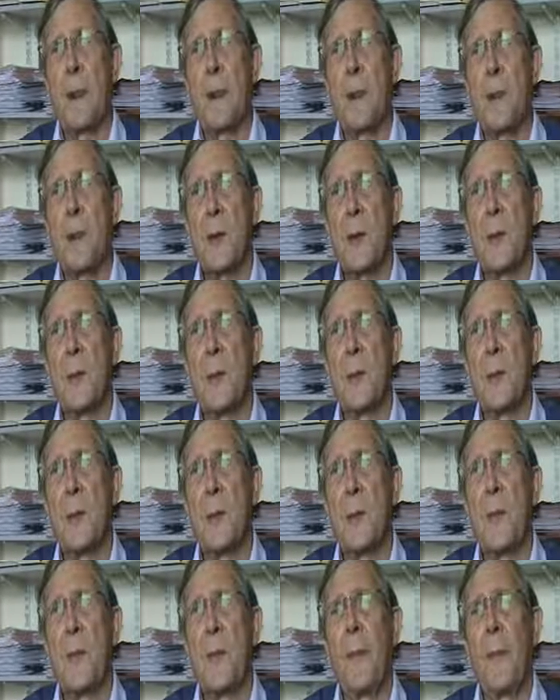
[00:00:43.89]

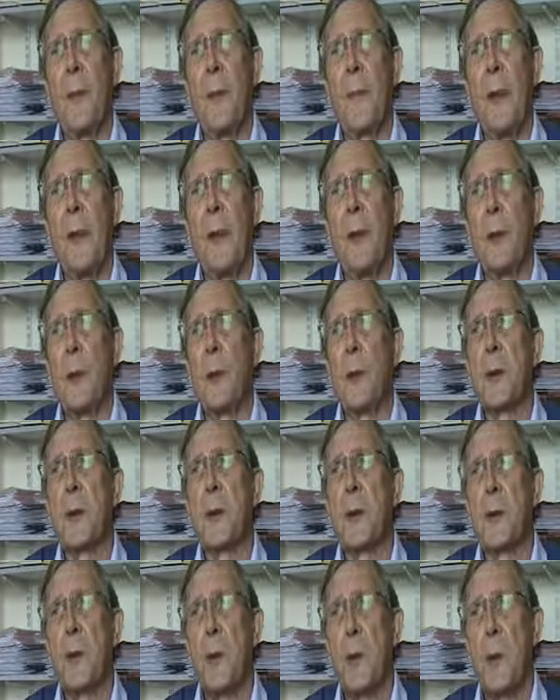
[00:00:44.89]
So in
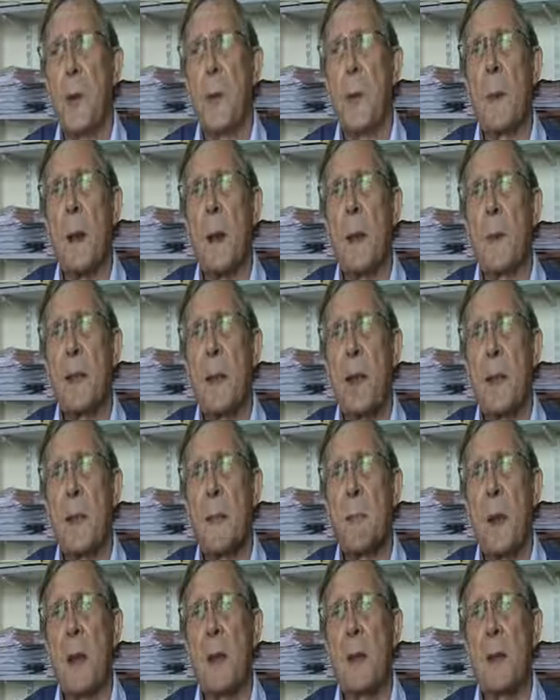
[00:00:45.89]
order to talk about
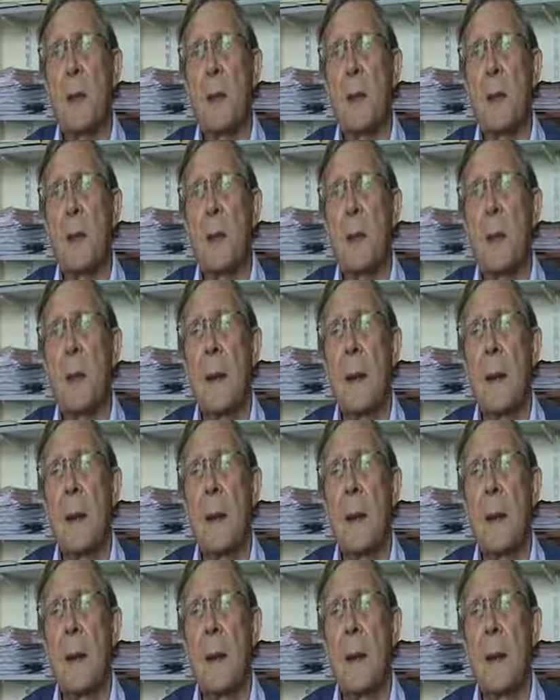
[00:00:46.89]
task-based